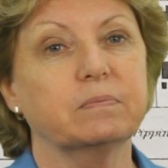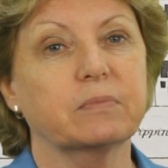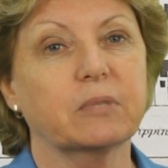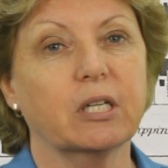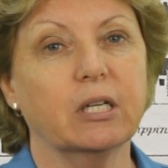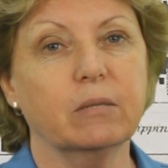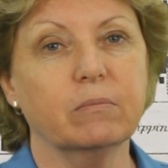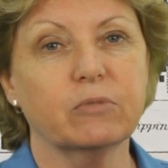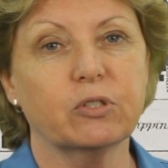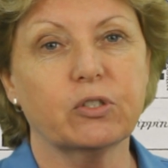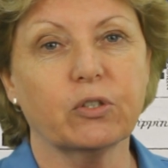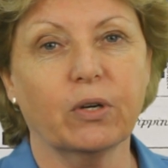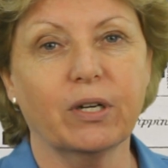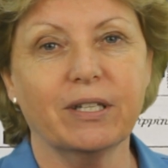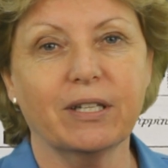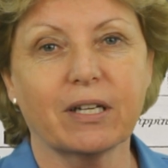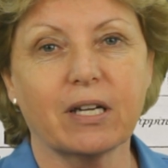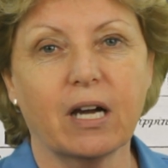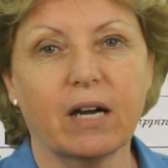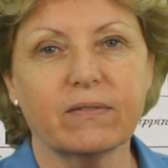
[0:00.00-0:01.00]
Come
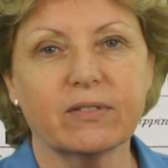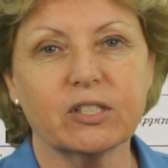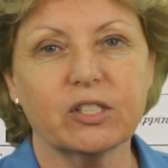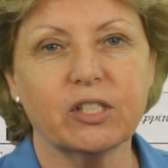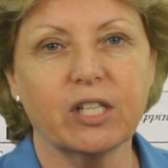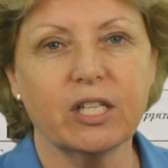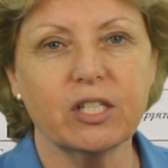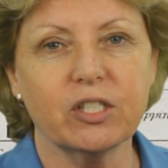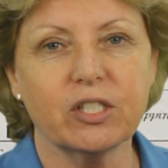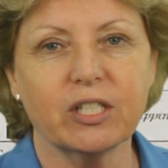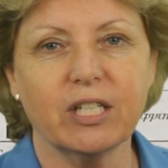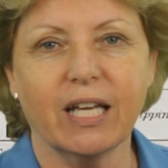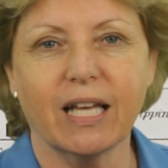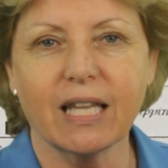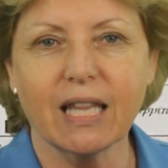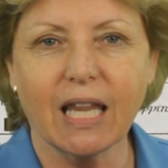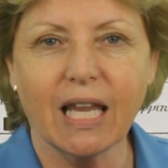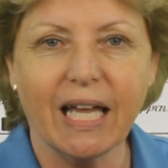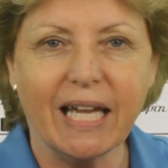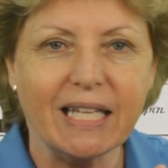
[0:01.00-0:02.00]
join the conversation
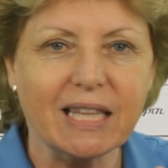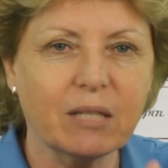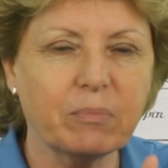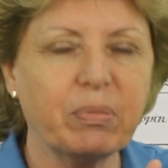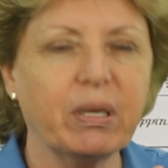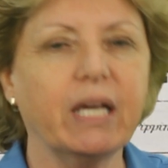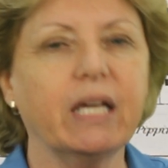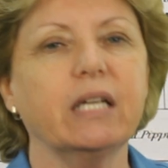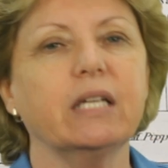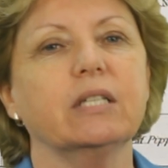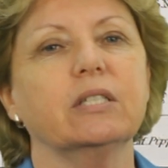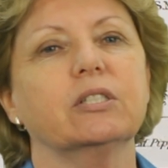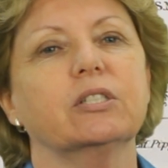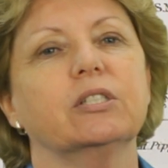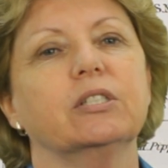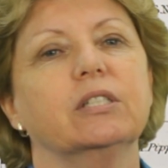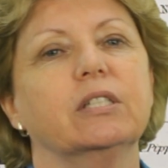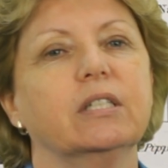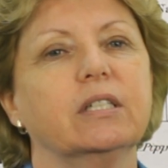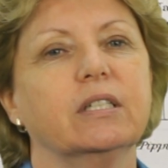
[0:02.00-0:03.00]
and like the
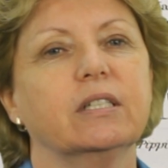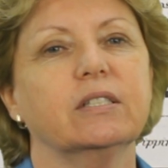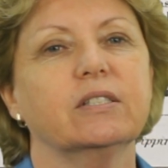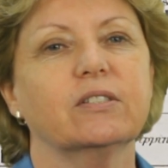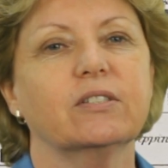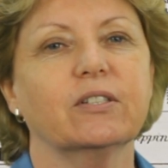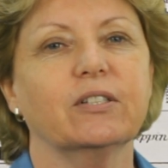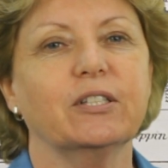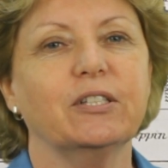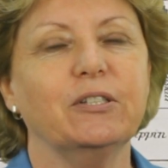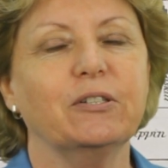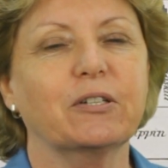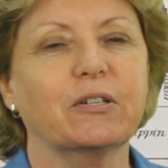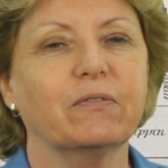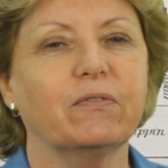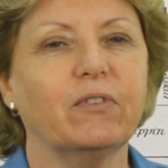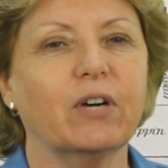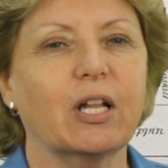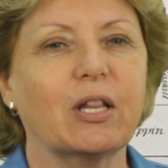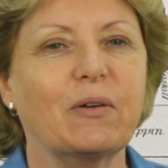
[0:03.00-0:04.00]
page, so that you
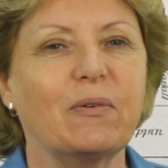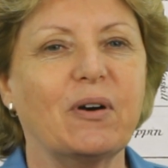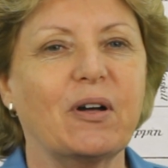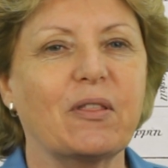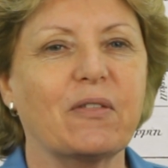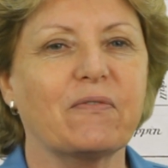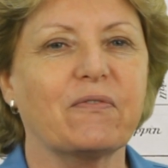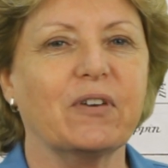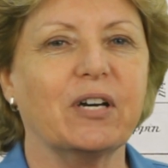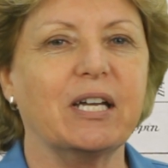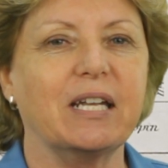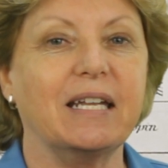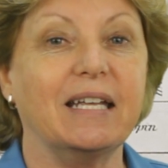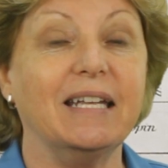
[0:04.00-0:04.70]
can follow all the fun.